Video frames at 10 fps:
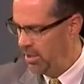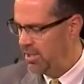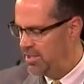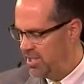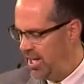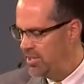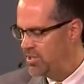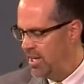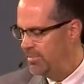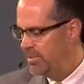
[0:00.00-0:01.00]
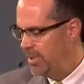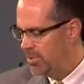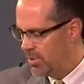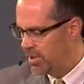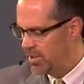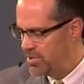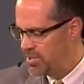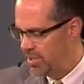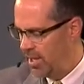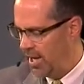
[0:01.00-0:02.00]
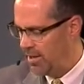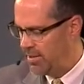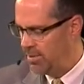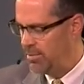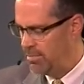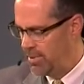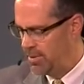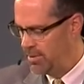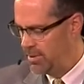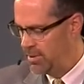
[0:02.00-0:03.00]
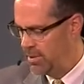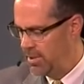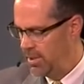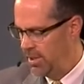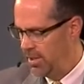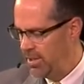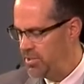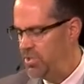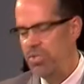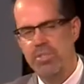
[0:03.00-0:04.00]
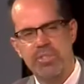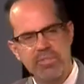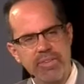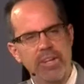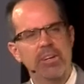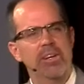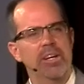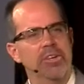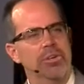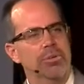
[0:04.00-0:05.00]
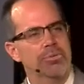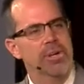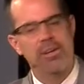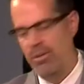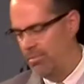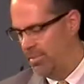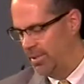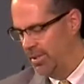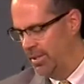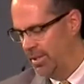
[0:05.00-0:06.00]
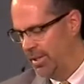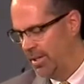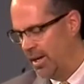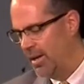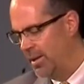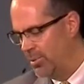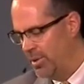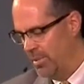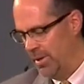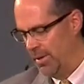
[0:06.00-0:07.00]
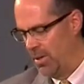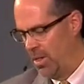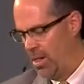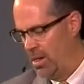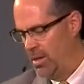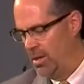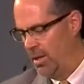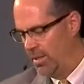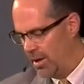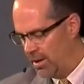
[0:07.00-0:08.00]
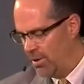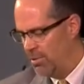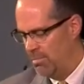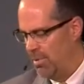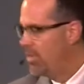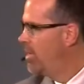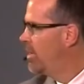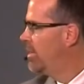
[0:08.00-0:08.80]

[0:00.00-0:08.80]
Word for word: You're to teach them to be workers at home. This is your sphere and your realm, godly women. The home,